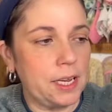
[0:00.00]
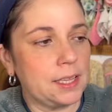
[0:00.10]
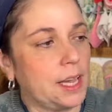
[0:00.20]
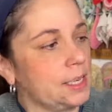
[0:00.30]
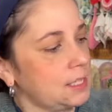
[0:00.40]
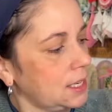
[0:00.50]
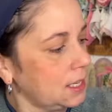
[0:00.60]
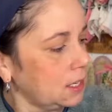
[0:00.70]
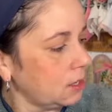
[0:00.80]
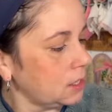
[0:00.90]
Like the idea
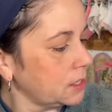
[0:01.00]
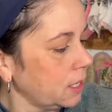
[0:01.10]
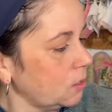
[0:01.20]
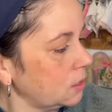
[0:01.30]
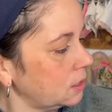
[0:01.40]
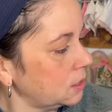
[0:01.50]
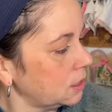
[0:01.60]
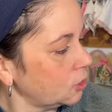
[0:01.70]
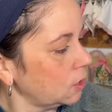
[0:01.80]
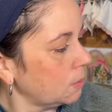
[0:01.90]
here is that you can
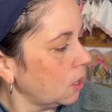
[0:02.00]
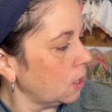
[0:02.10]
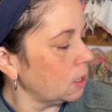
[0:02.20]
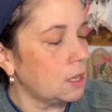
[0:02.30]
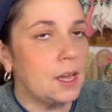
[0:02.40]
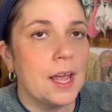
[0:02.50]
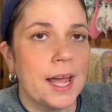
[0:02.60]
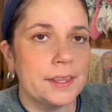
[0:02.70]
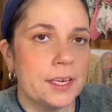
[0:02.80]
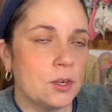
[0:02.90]
stitch them all
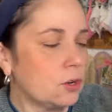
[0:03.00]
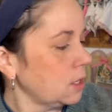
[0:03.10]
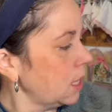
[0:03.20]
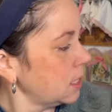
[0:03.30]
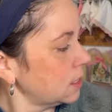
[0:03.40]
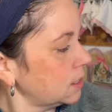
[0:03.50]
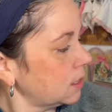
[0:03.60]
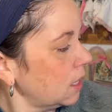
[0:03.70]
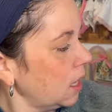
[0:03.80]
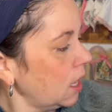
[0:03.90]
and then you create this
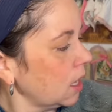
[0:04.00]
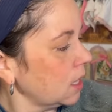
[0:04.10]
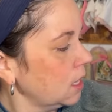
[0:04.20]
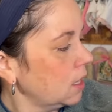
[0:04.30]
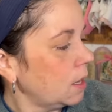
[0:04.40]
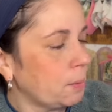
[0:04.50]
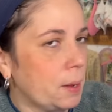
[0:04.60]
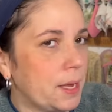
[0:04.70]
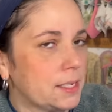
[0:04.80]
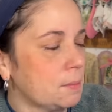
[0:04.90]
thing,
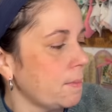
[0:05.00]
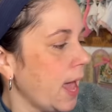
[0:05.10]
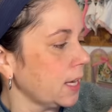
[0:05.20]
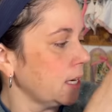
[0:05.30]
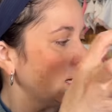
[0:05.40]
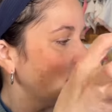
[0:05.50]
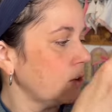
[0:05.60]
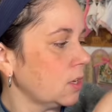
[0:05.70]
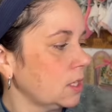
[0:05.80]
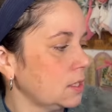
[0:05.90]
probably has a magnet and
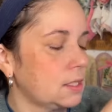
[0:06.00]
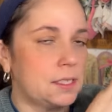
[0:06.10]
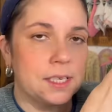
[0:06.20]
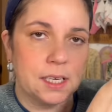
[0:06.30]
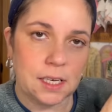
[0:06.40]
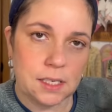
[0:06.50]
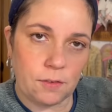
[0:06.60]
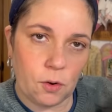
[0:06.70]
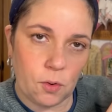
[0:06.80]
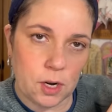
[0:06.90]
you can stick a
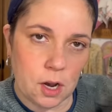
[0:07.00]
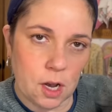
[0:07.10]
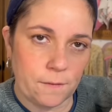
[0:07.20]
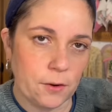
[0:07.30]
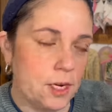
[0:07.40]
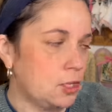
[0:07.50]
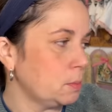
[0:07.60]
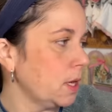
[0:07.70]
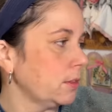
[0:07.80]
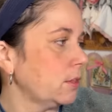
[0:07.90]
different one on for each
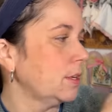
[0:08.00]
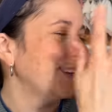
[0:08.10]
month.